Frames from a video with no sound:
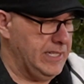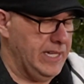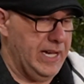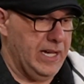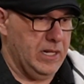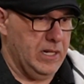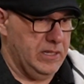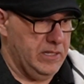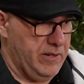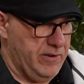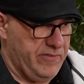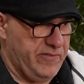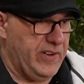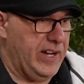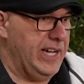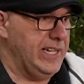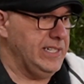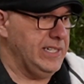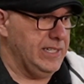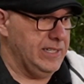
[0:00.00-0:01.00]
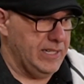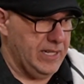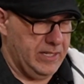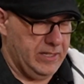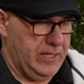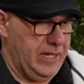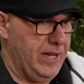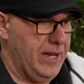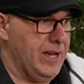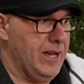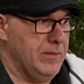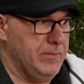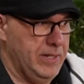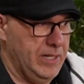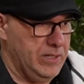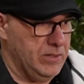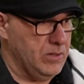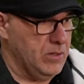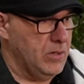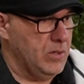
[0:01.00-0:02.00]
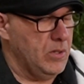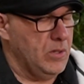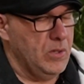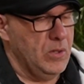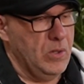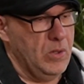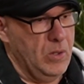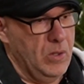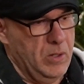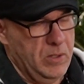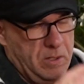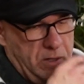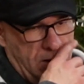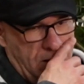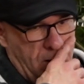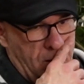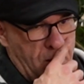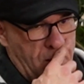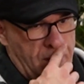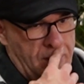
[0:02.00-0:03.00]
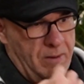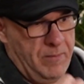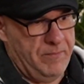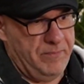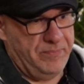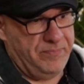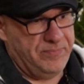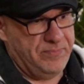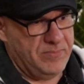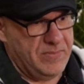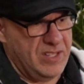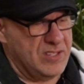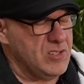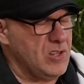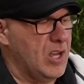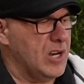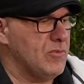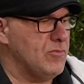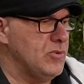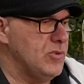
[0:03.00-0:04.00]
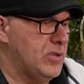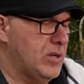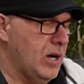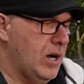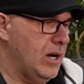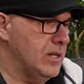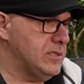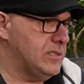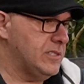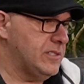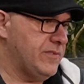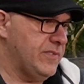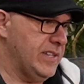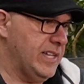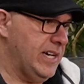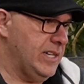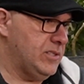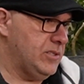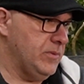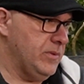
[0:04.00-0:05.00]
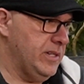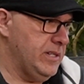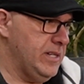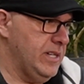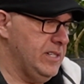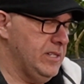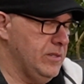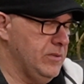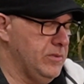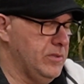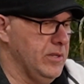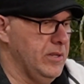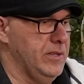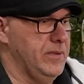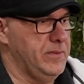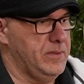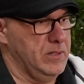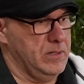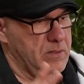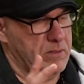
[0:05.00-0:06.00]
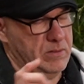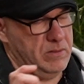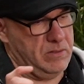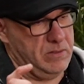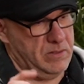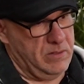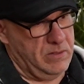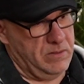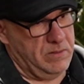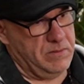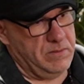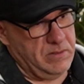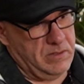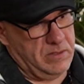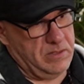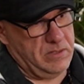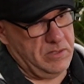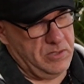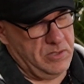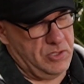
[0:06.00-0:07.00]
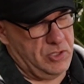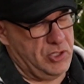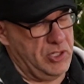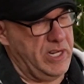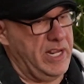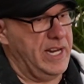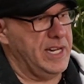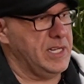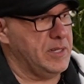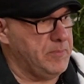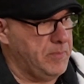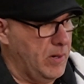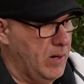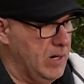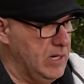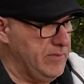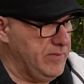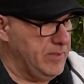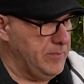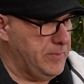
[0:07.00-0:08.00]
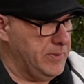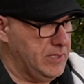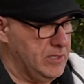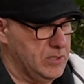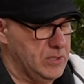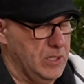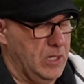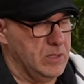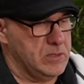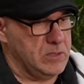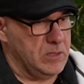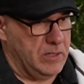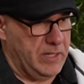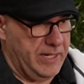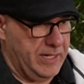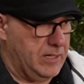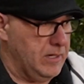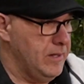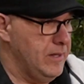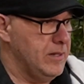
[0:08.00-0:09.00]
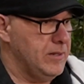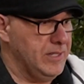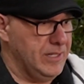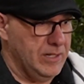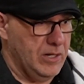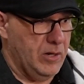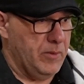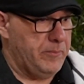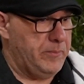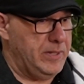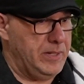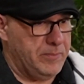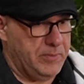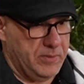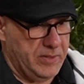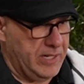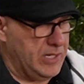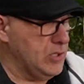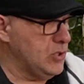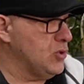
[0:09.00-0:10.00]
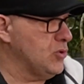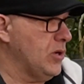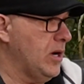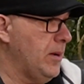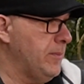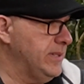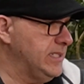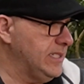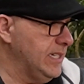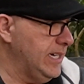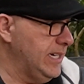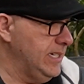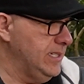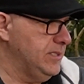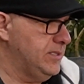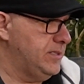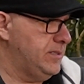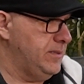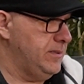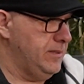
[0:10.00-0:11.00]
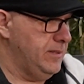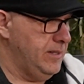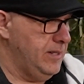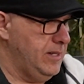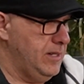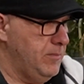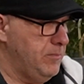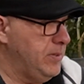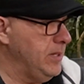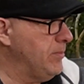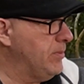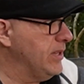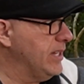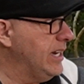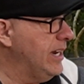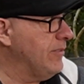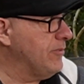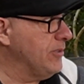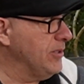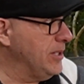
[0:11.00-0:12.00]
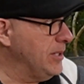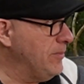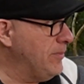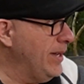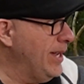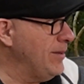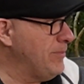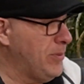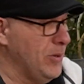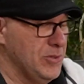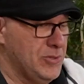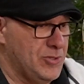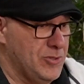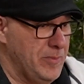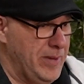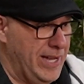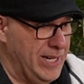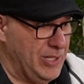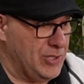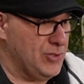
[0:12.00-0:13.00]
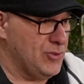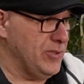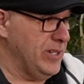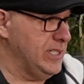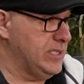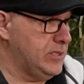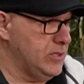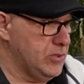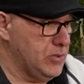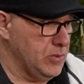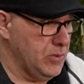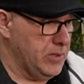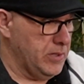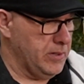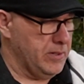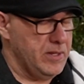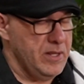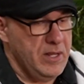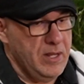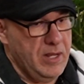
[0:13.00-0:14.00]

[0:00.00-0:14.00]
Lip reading: that, and they're finding that, yeah, I mean, you know, there's a lot of root causes for that too, the genetic part of it, but there's also, like, you know, people that are traumatized, people that have really bad post-traumatic stress disorder,